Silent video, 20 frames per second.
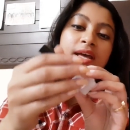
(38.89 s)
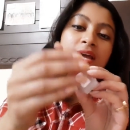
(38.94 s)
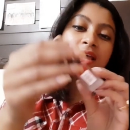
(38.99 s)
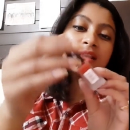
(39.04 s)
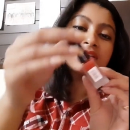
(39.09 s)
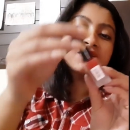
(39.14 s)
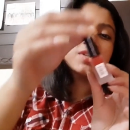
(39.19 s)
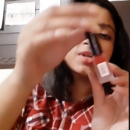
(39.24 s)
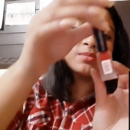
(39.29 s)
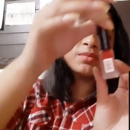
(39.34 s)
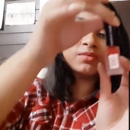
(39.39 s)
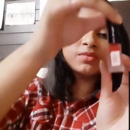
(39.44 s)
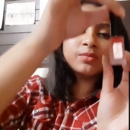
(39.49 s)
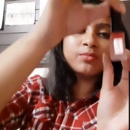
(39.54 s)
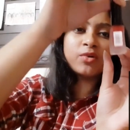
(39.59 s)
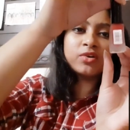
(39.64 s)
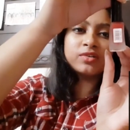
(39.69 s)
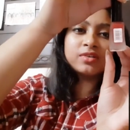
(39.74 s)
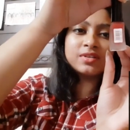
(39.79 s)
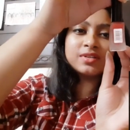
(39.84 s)
And the shape of the
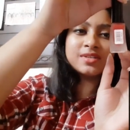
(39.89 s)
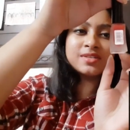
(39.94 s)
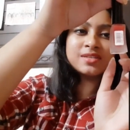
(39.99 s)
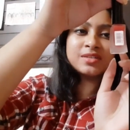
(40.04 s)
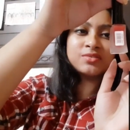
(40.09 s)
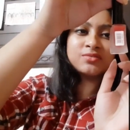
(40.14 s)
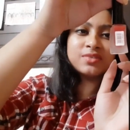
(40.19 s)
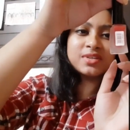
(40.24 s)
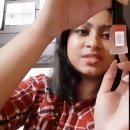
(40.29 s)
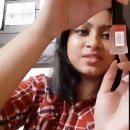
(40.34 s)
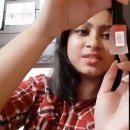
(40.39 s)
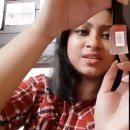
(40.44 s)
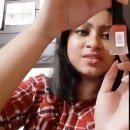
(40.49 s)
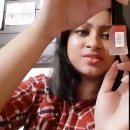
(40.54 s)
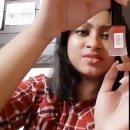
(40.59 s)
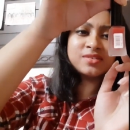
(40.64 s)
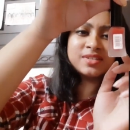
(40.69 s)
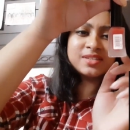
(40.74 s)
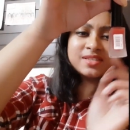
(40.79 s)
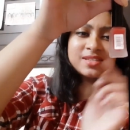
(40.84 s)
bottle is interesting.
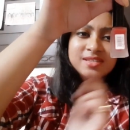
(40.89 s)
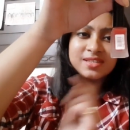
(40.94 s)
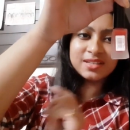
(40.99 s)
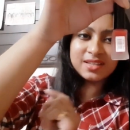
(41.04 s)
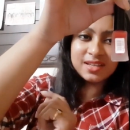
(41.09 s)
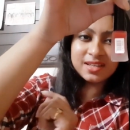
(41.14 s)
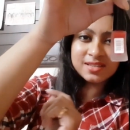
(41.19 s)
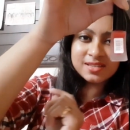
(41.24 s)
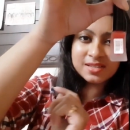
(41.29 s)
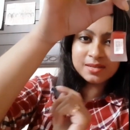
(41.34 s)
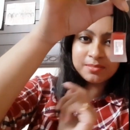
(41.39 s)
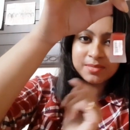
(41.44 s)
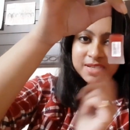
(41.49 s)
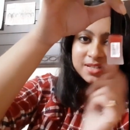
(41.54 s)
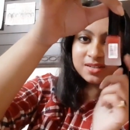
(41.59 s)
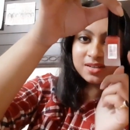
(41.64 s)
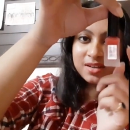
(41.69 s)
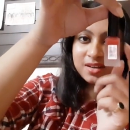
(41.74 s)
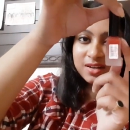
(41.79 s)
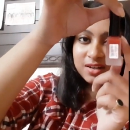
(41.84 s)
As you can see, it's a bit
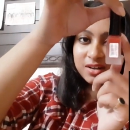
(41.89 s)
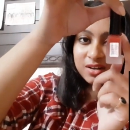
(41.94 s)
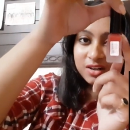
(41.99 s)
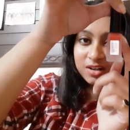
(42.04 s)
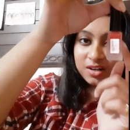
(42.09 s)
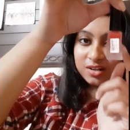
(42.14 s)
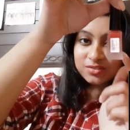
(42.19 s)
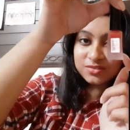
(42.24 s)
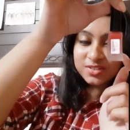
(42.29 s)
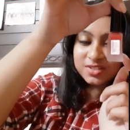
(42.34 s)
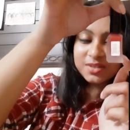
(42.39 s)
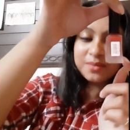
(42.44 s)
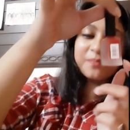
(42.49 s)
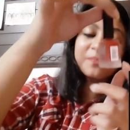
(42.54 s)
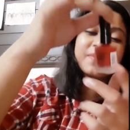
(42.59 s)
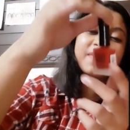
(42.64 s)
curved,